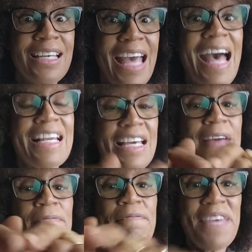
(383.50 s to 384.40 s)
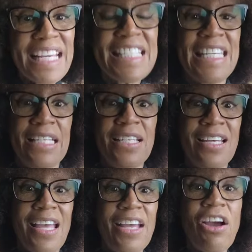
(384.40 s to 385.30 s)
got convicted,
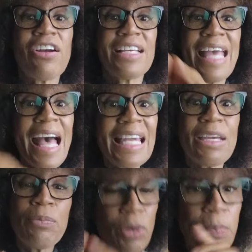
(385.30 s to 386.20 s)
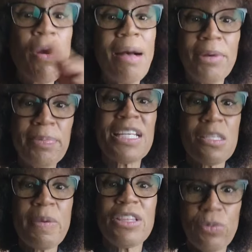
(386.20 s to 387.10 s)
and R. Kelly will probably
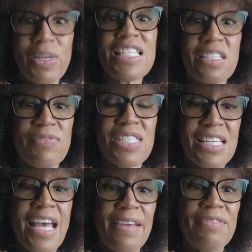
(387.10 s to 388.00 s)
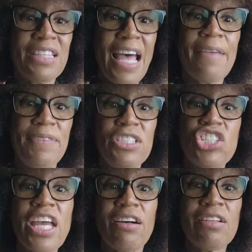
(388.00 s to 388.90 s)
spend the rest of his life in
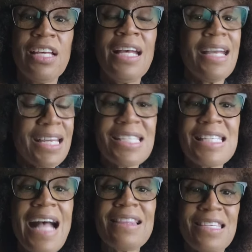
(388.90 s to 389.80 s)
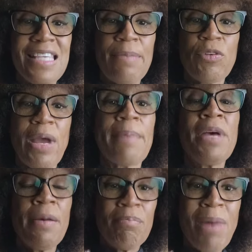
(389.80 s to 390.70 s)
jail. It is not the same crime.
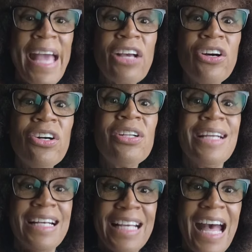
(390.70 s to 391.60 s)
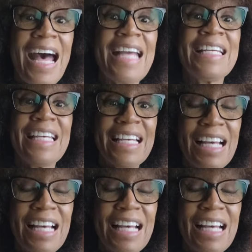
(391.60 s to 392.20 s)
Michael got